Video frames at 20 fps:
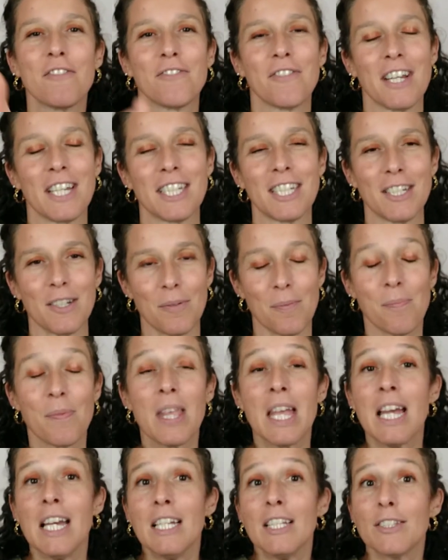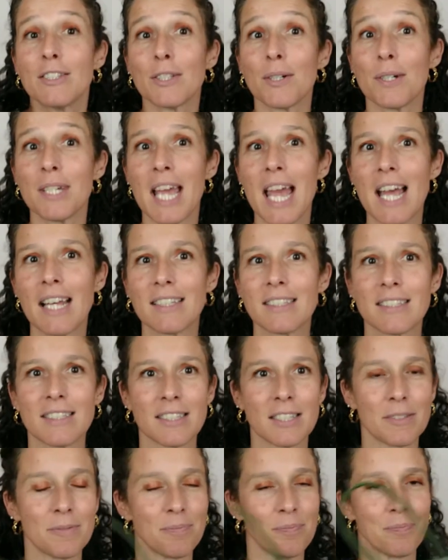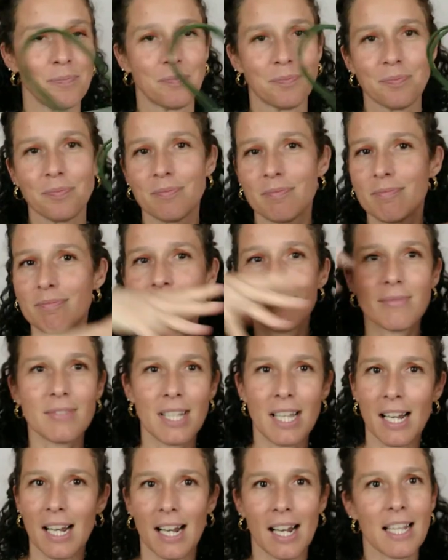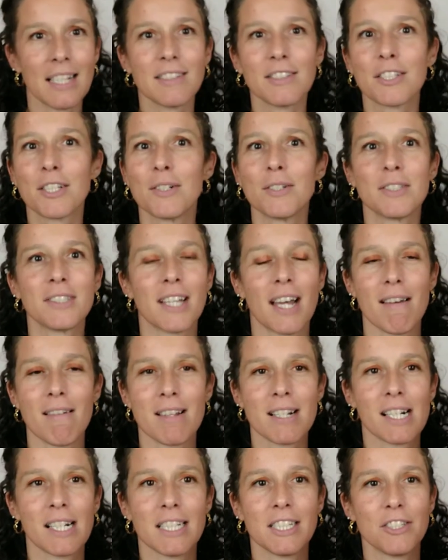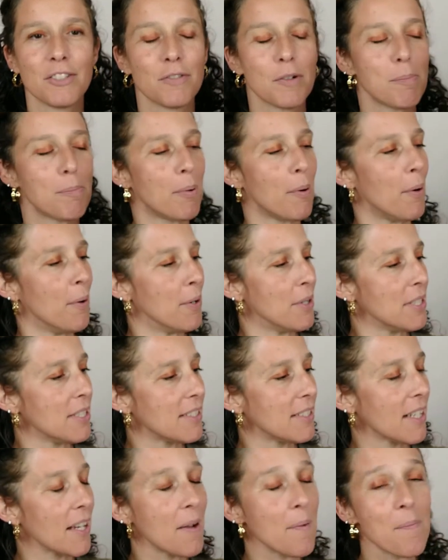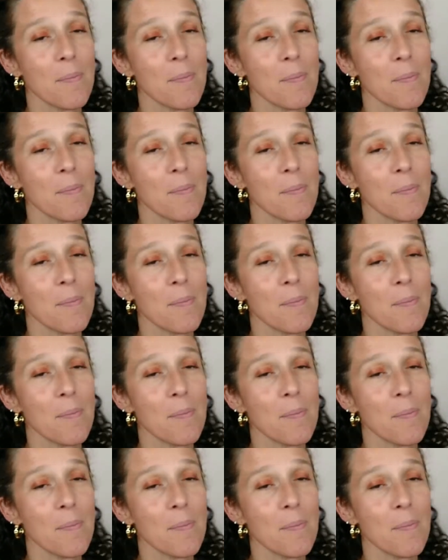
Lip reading: Thank you. So yes, let's go directly to the point.